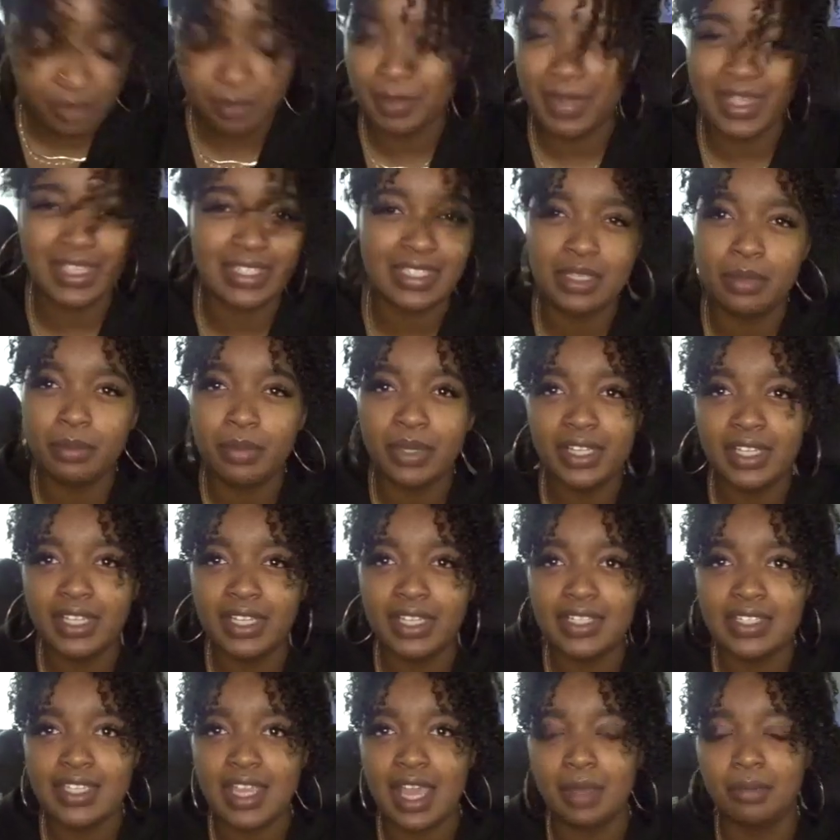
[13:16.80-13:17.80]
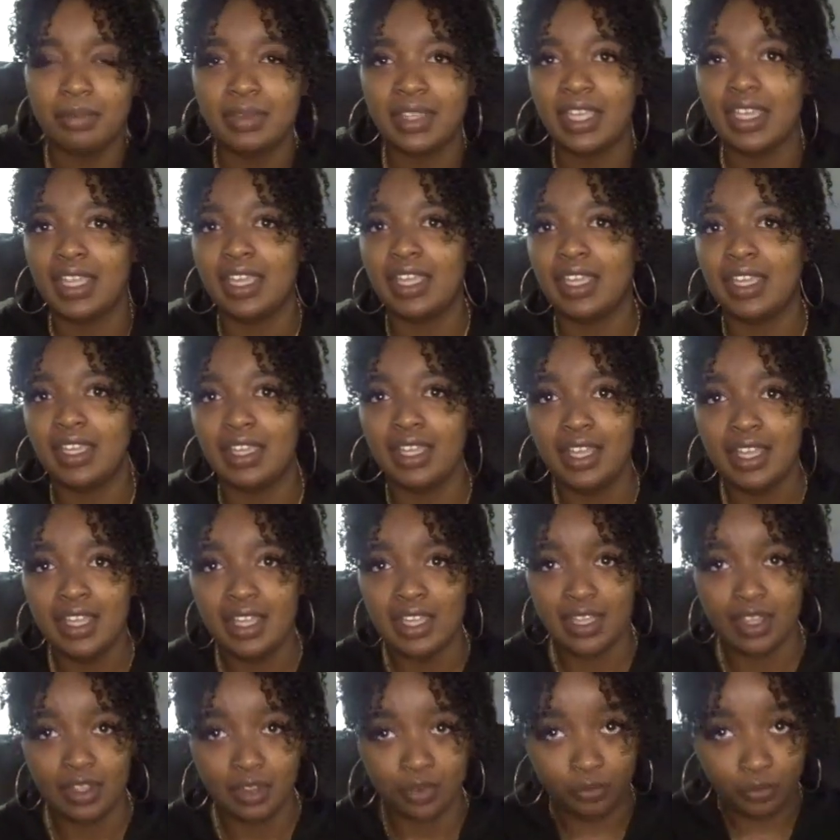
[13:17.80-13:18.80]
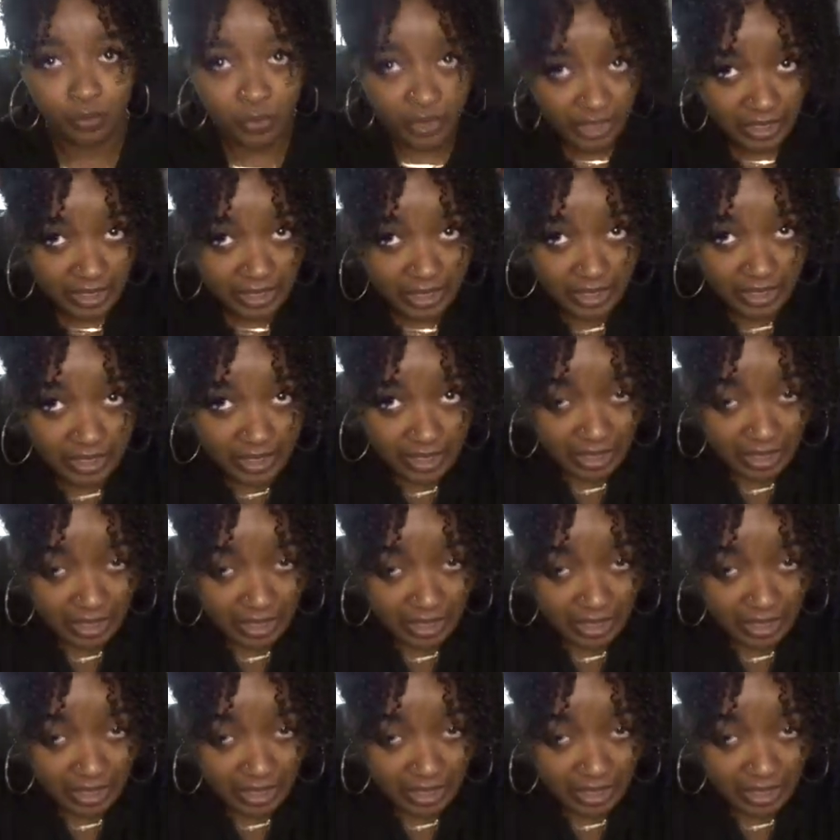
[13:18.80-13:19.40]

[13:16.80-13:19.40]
messy bun type thing. Really